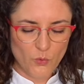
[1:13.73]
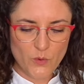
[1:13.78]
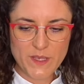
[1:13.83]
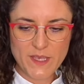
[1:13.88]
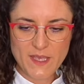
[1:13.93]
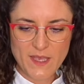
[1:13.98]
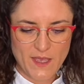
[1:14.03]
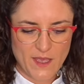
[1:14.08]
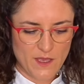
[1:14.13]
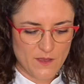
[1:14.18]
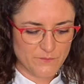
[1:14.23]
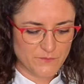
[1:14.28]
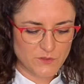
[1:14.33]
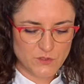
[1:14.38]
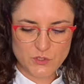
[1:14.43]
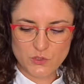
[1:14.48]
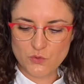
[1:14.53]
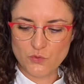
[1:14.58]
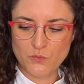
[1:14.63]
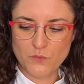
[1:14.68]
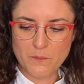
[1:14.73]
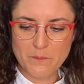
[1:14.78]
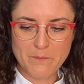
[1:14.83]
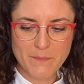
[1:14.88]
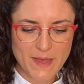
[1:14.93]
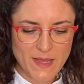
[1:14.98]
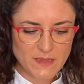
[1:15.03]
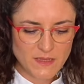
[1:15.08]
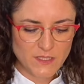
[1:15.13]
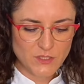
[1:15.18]
we have to
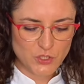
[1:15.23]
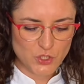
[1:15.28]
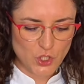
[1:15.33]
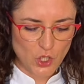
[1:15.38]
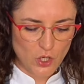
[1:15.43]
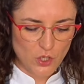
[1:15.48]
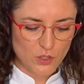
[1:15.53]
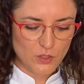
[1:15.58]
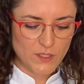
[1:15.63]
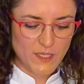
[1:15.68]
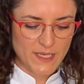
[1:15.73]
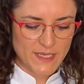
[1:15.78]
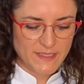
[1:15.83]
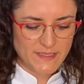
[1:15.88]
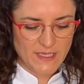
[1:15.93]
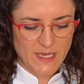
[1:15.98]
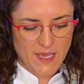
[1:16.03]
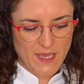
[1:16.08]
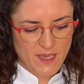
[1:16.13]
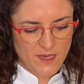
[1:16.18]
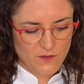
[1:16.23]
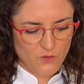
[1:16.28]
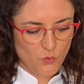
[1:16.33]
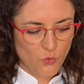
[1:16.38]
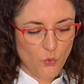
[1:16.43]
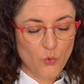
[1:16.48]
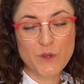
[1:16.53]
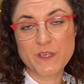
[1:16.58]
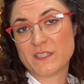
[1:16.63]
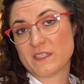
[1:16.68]
melt the chocolate and
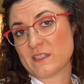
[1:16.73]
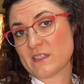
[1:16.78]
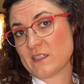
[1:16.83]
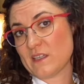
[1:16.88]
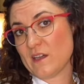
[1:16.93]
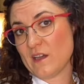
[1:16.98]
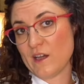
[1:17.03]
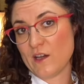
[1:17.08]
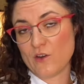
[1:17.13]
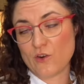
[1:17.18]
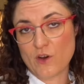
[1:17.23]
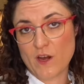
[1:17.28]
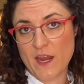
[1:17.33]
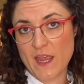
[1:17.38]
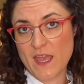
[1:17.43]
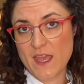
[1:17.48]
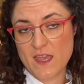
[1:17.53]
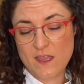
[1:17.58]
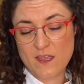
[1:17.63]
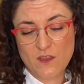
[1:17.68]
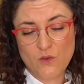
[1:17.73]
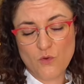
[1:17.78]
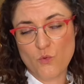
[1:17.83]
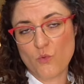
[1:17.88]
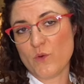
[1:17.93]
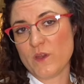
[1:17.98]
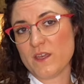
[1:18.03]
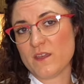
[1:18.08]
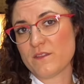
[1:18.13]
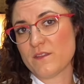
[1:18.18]
whisk our egg
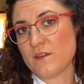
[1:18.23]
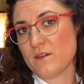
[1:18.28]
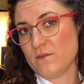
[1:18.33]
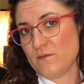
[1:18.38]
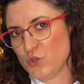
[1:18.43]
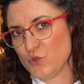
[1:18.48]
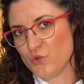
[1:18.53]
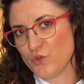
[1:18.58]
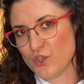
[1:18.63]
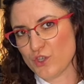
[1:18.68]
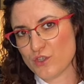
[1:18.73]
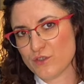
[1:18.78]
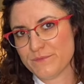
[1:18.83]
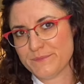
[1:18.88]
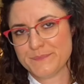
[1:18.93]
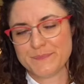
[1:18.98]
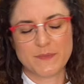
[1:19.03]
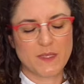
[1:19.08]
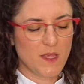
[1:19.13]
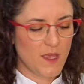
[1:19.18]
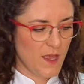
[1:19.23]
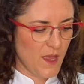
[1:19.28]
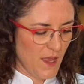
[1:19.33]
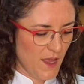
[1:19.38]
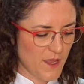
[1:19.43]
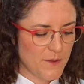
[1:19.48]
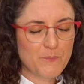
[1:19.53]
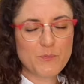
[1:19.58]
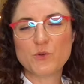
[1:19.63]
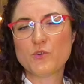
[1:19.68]
with sugar.
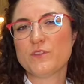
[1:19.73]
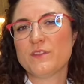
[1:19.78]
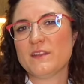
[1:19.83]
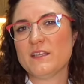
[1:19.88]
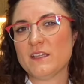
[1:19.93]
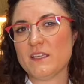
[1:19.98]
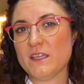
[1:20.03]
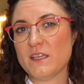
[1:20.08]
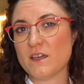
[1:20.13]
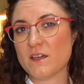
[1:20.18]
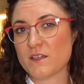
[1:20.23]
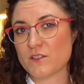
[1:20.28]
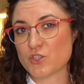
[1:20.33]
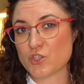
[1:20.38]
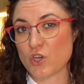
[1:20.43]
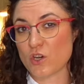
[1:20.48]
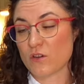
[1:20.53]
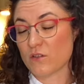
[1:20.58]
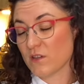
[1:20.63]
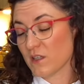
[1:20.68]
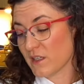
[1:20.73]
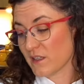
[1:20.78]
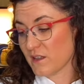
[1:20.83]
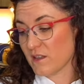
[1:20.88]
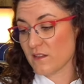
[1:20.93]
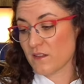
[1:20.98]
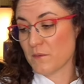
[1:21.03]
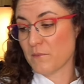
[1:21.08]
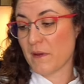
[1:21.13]
I put the chocolate in the